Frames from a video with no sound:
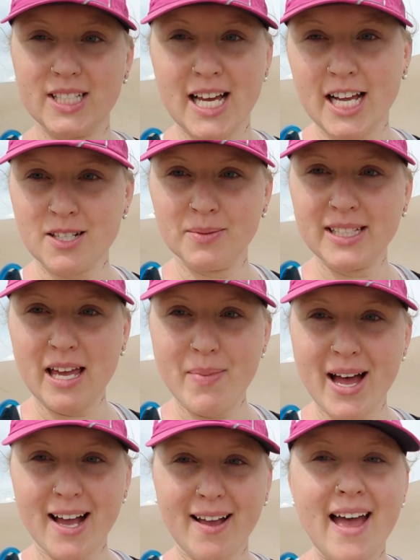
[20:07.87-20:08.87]
detachable day
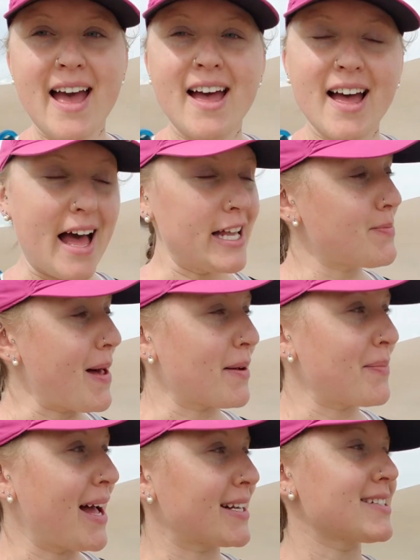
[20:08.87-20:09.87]
pack. Ed's
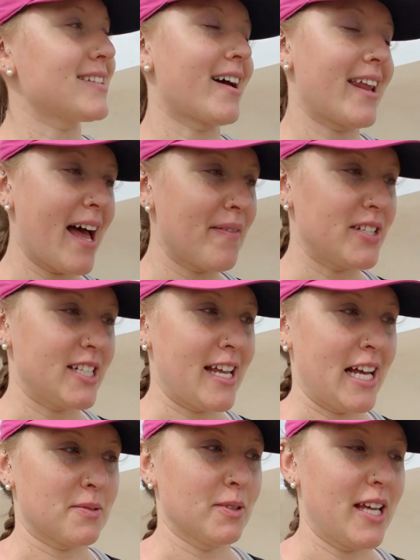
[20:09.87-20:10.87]
backpack does not have a
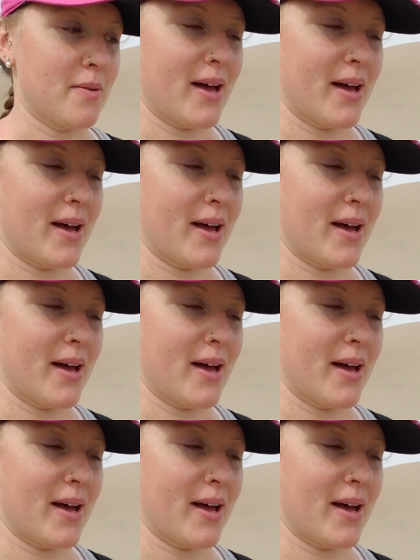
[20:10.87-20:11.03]
detachable day